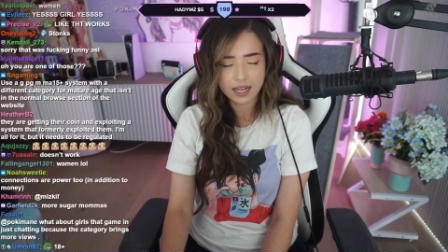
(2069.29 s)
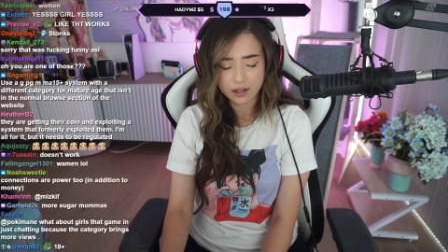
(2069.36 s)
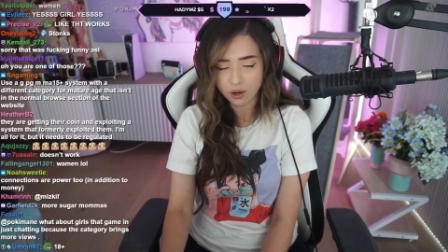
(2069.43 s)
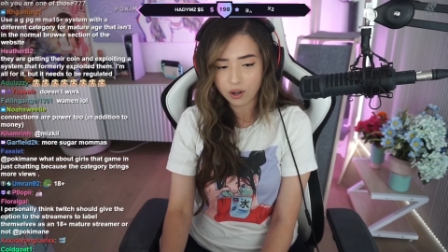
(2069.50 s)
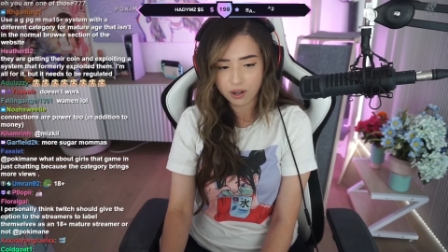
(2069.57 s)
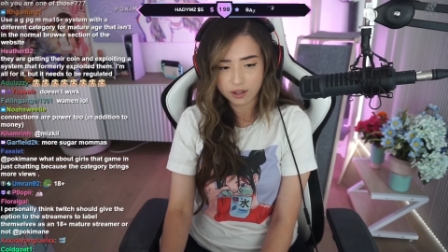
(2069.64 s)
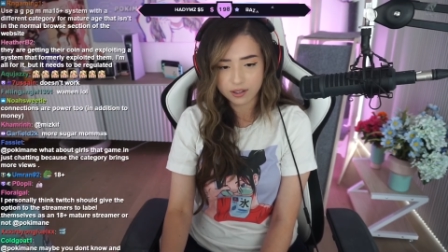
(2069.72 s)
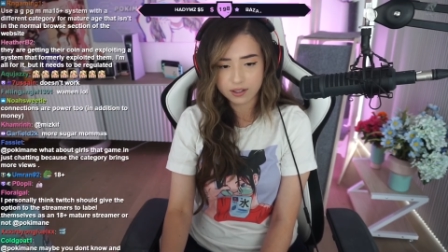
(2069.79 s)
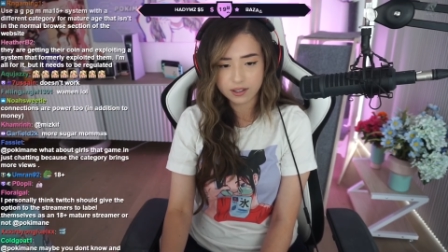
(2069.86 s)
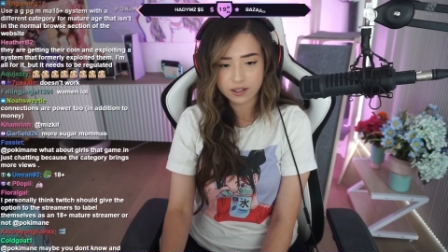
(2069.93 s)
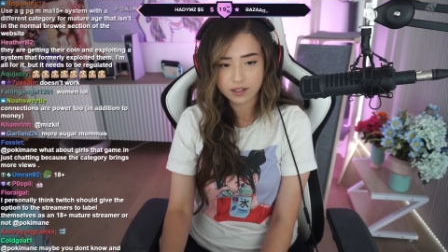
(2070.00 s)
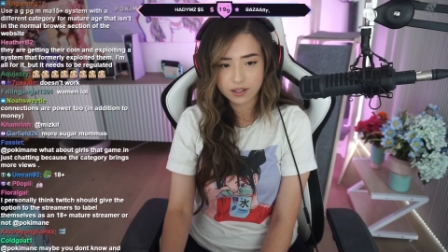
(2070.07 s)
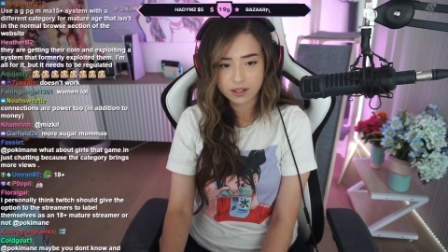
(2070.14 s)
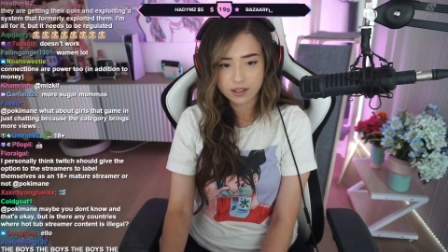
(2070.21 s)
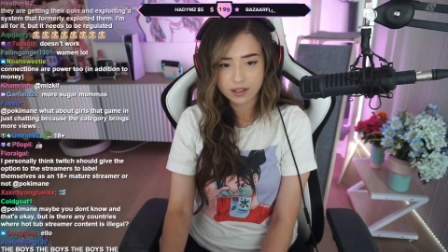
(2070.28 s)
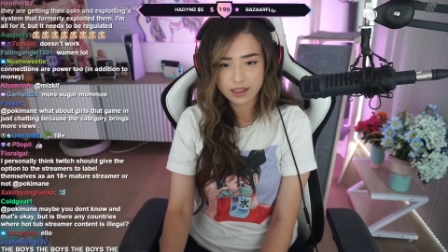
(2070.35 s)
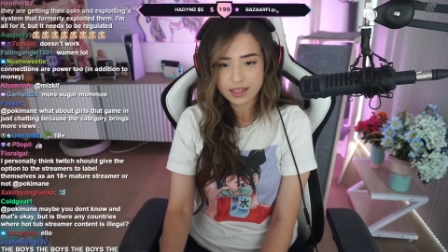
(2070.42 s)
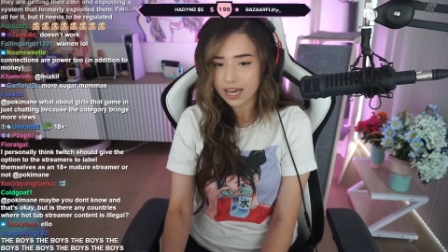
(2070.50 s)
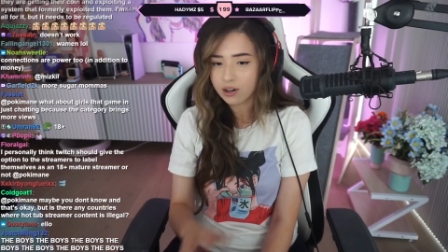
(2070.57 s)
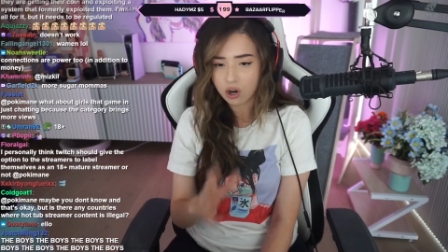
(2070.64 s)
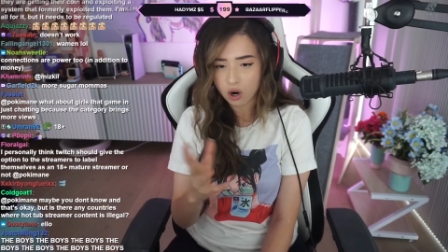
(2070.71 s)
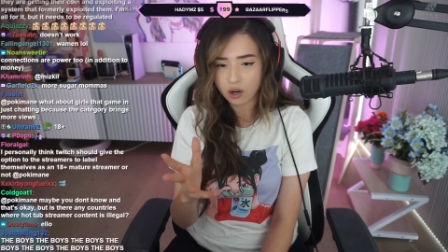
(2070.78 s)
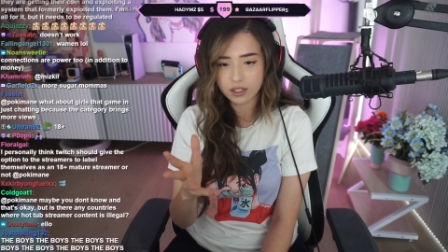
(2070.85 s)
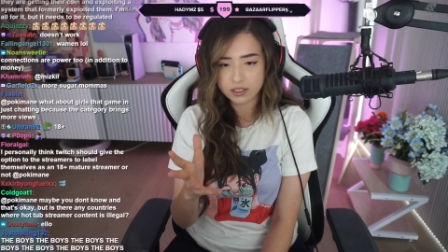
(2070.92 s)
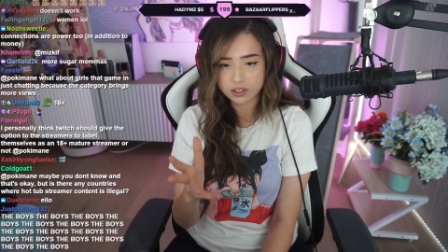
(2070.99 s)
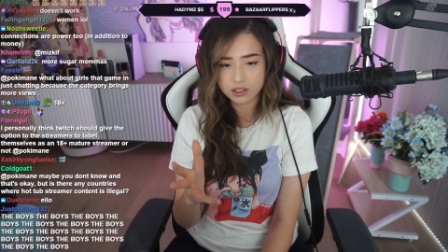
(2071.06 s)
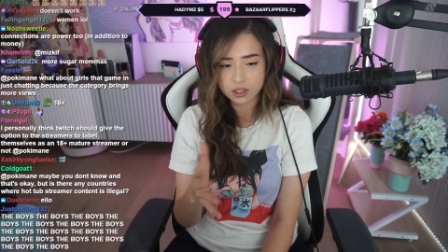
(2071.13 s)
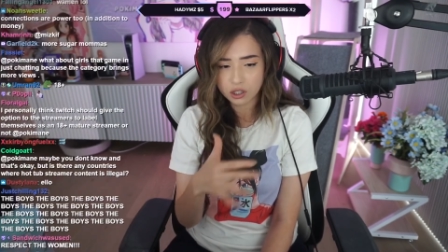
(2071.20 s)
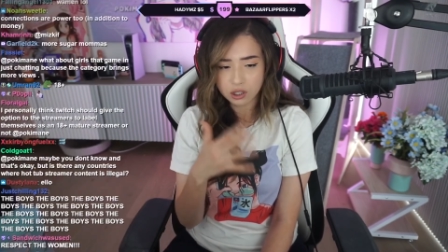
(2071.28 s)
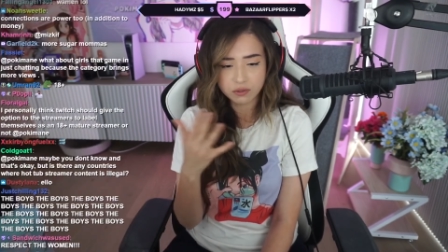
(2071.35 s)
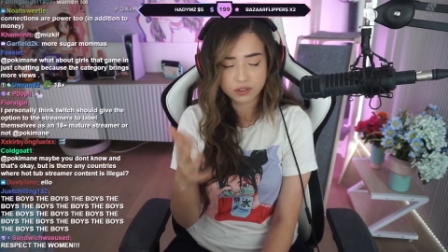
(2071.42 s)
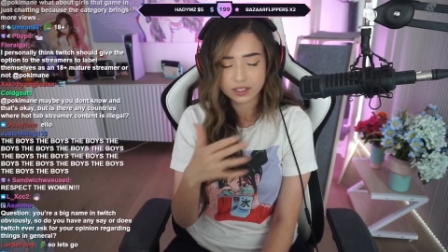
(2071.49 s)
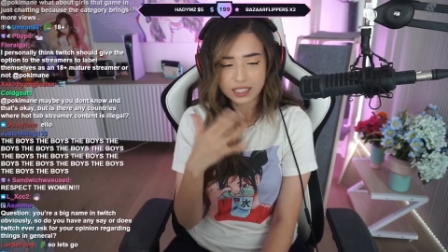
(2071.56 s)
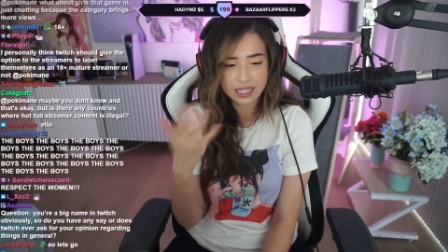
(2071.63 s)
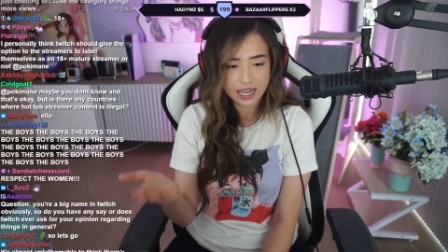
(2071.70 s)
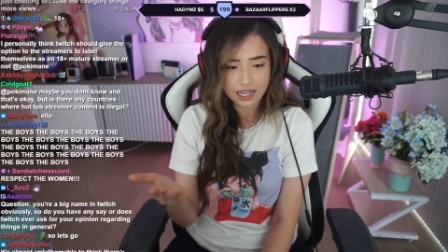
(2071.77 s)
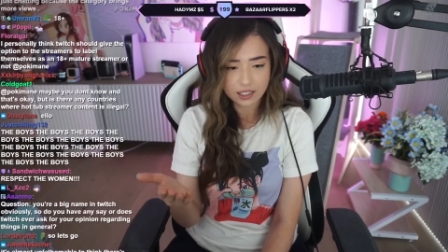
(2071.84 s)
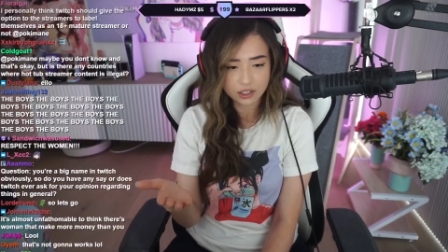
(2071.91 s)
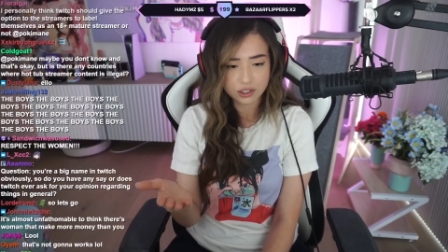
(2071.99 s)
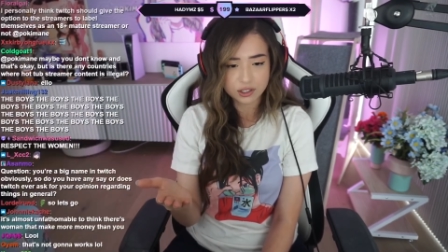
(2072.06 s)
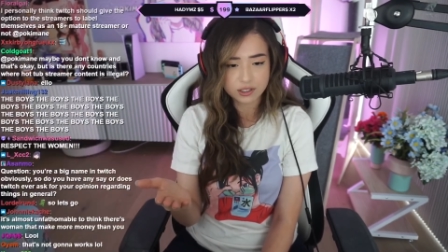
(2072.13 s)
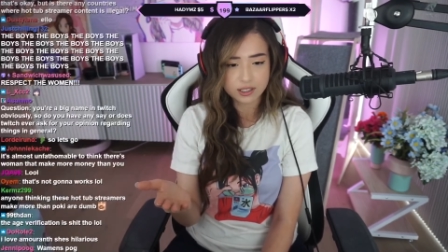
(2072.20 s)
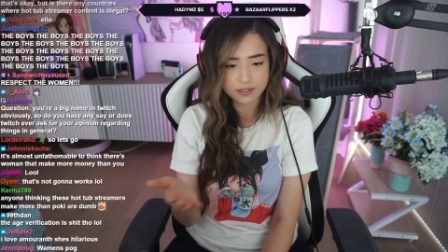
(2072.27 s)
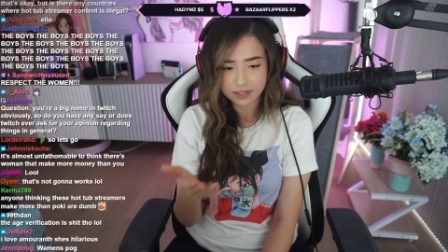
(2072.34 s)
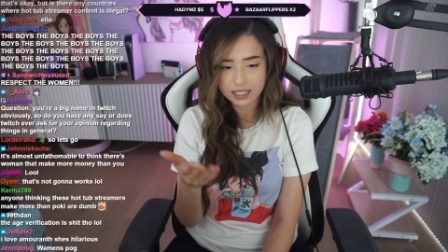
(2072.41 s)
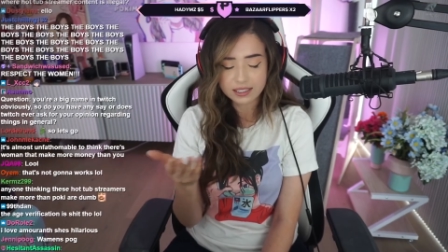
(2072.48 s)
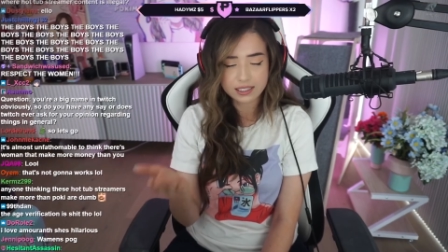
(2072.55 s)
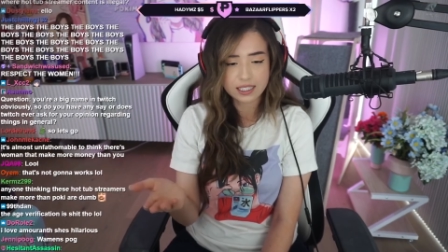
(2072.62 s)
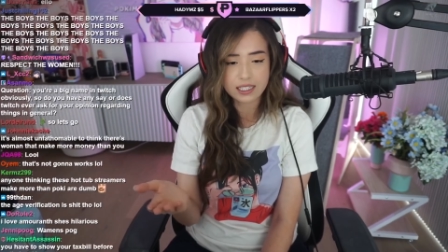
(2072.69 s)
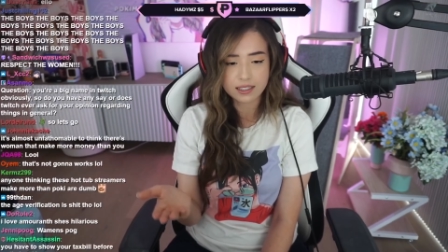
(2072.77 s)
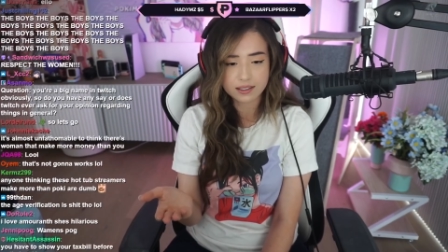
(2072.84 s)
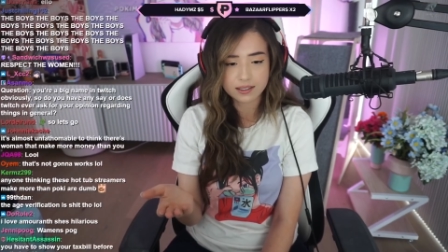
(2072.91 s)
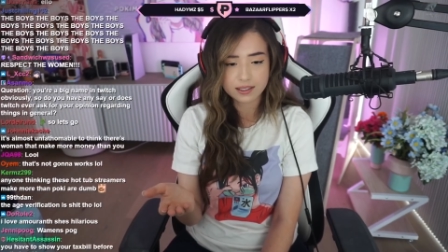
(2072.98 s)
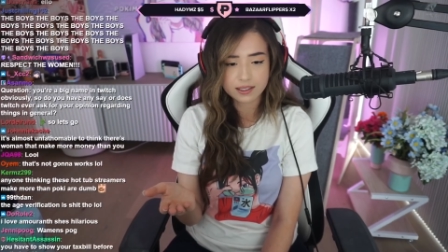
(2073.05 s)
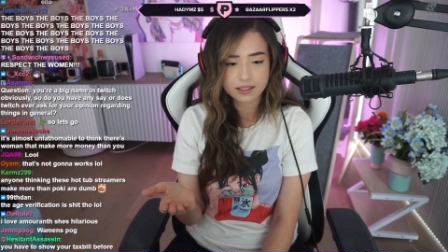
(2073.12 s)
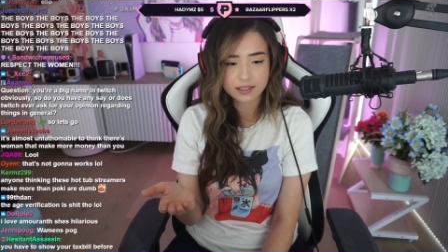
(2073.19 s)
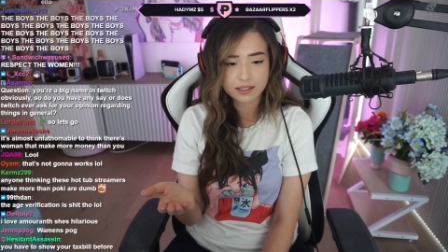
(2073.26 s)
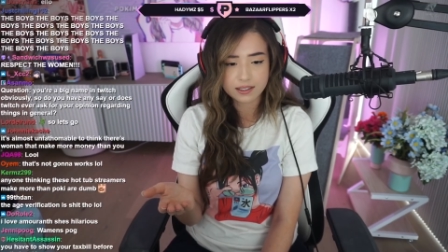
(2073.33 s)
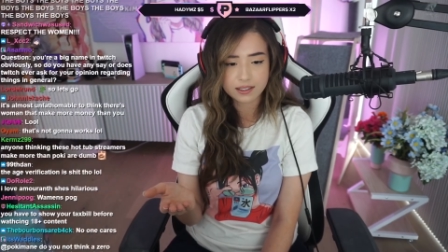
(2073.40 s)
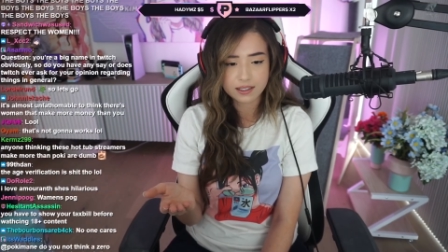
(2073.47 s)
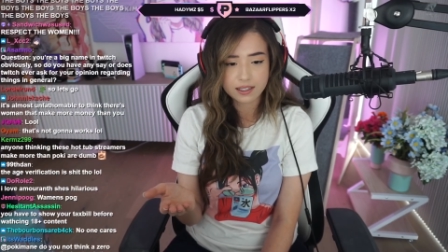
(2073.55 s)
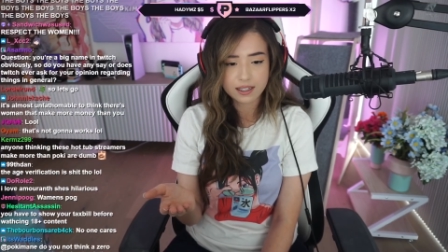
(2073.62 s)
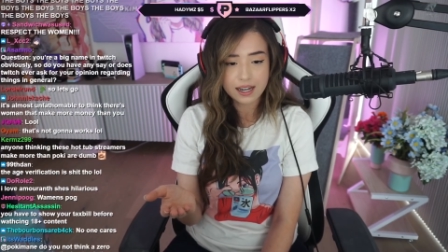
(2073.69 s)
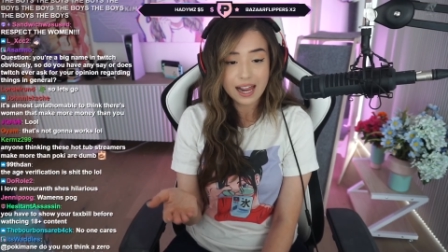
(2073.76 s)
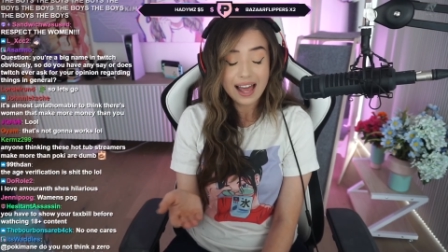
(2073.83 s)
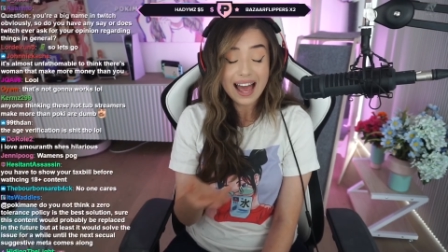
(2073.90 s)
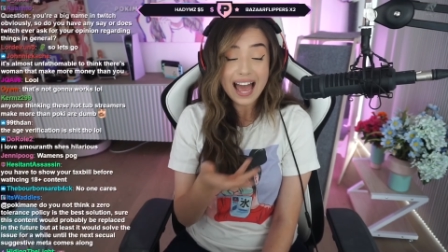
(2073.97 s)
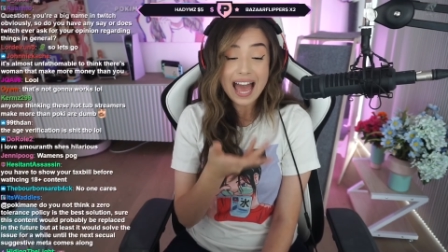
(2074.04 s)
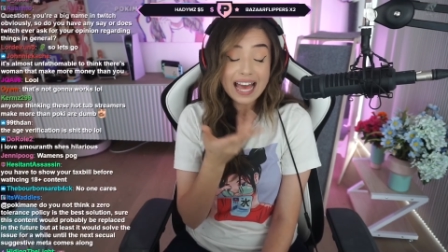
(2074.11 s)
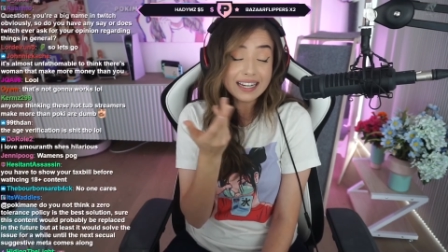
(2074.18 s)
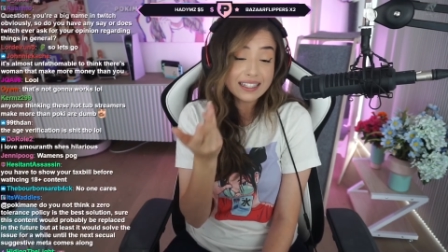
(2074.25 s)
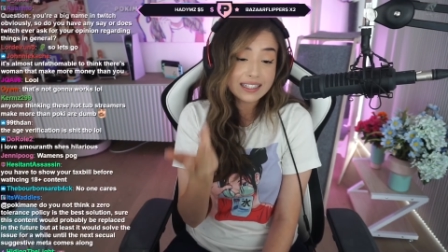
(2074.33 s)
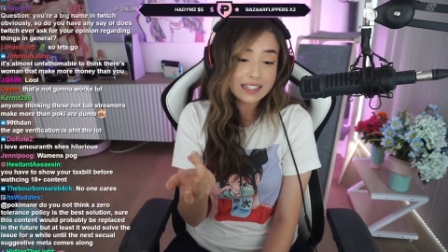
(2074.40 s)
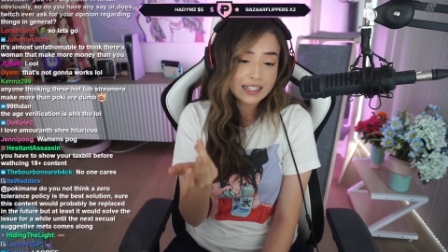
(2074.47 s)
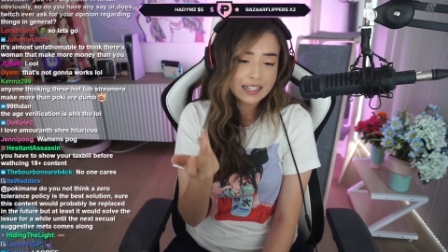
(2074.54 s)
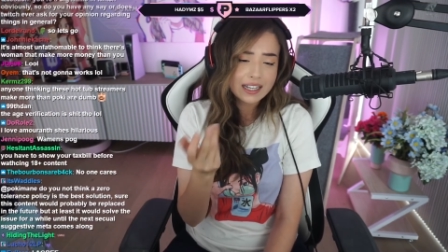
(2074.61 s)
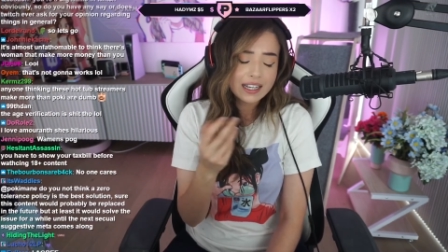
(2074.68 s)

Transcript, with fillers: at all that aren't over the age of 18. And